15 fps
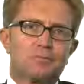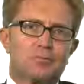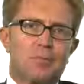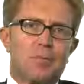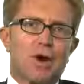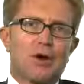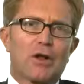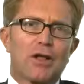
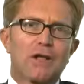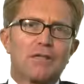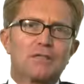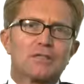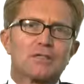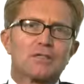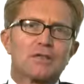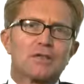
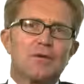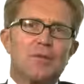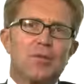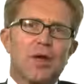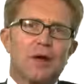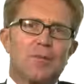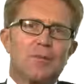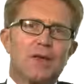markets.
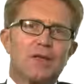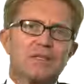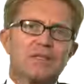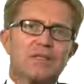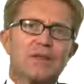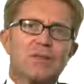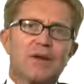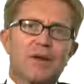We are
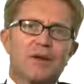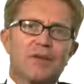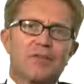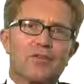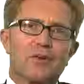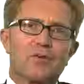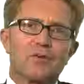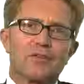based in
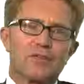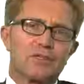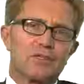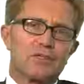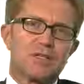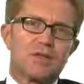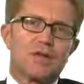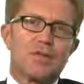Manresa, which
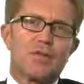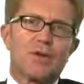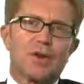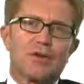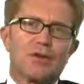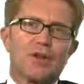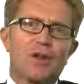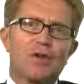is near
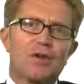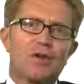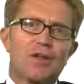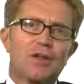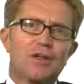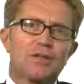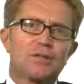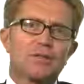
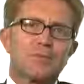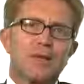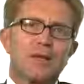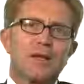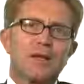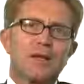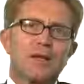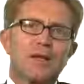Barcelona in
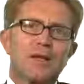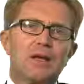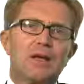Spain.